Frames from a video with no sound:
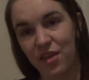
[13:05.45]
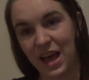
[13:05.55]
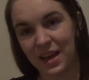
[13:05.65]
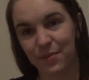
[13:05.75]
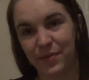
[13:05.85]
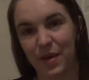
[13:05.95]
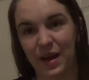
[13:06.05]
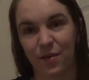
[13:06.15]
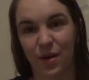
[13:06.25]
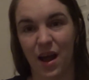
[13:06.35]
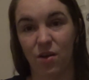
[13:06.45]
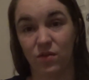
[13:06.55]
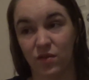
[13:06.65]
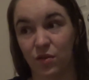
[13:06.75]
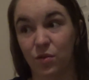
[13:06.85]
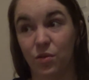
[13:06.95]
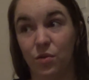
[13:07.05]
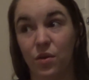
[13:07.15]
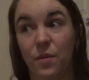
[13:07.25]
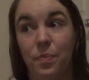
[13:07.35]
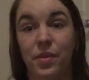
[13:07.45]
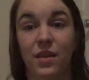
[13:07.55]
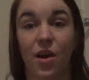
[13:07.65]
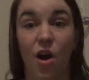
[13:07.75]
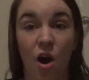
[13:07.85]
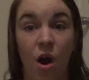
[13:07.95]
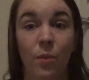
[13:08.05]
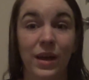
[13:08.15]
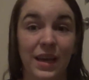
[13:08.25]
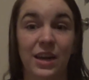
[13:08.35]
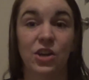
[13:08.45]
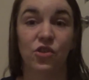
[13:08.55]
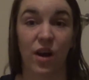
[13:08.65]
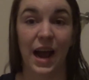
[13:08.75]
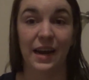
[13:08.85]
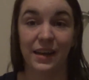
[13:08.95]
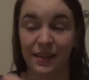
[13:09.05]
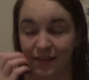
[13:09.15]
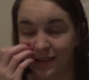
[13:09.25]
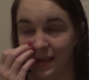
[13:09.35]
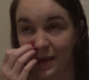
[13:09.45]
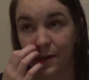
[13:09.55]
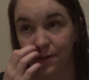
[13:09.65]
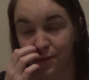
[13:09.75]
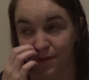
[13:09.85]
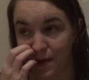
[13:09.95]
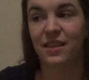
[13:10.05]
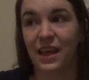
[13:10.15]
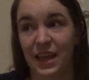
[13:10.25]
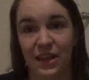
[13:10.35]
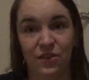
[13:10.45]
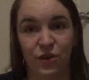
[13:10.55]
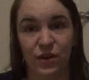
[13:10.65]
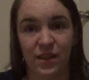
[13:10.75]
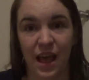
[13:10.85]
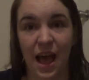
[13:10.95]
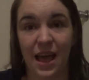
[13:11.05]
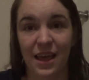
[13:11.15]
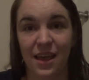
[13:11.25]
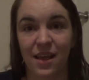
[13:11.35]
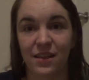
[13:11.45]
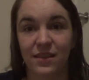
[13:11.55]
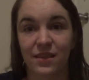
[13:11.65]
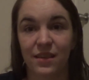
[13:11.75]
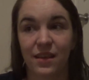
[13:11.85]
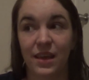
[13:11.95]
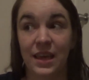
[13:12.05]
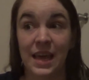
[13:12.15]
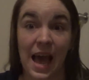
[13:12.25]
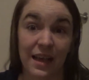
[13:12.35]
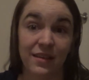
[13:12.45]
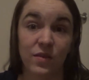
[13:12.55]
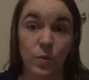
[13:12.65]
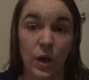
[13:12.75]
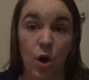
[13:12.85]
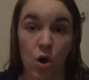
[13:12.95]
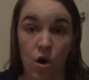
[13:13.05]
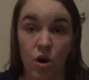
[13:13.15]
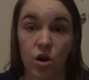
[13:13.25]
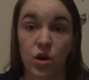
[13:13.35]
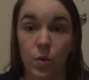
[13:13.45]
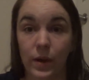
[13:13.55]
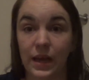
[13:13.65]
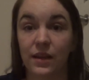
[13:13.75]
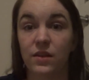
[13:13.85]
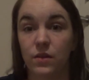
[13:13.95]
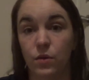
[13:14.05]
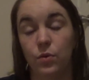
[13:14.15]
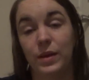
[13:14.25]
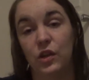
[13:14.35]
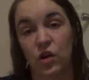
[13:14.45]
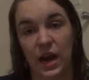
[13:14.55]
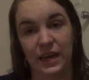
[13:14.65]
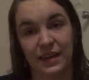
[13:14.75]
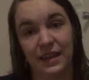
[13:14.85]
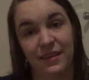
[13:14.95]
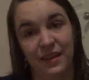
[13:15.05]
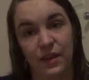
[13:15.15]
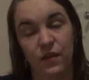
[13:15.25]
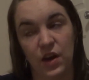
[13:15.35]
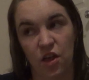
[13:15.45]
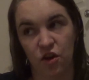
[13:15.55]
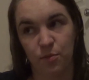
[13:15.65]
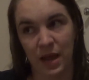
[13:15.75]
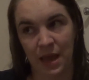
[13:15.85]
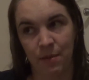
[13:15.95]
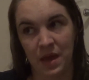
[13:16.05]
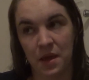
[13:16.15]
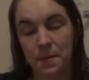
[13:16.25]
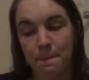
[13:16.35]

that comes back around to, are we gonna try to conceive? The answer to that is yes, we are going to be trying to conceive another baby.